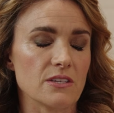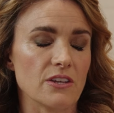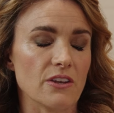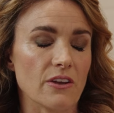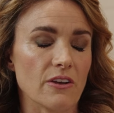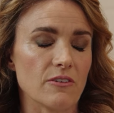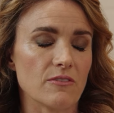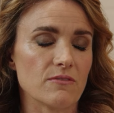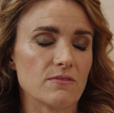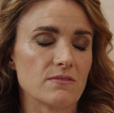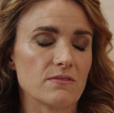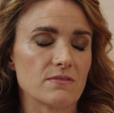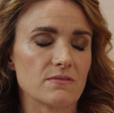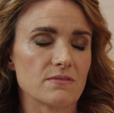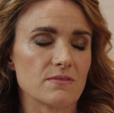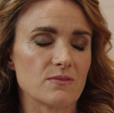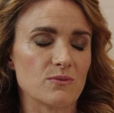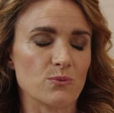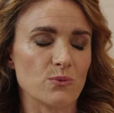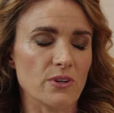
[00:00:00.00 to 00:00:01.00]
you know,
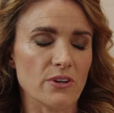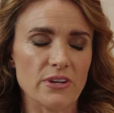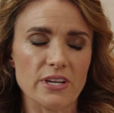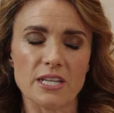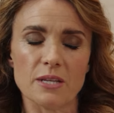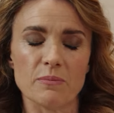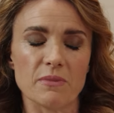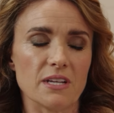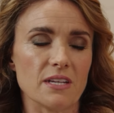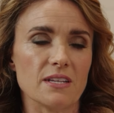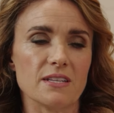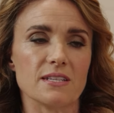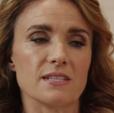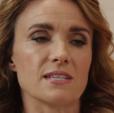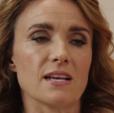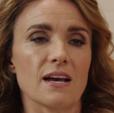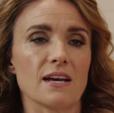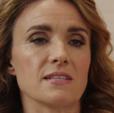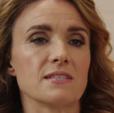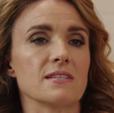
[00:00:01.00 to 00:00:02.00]
we're in the middle of this
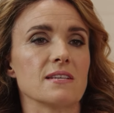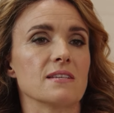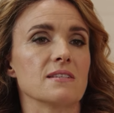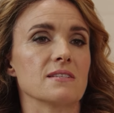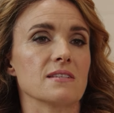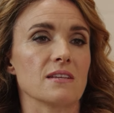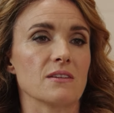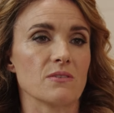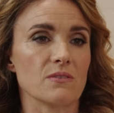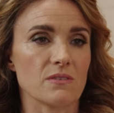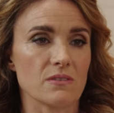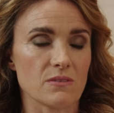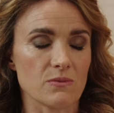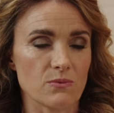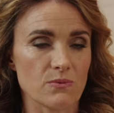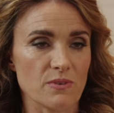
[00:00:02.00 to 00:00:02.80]
hard season,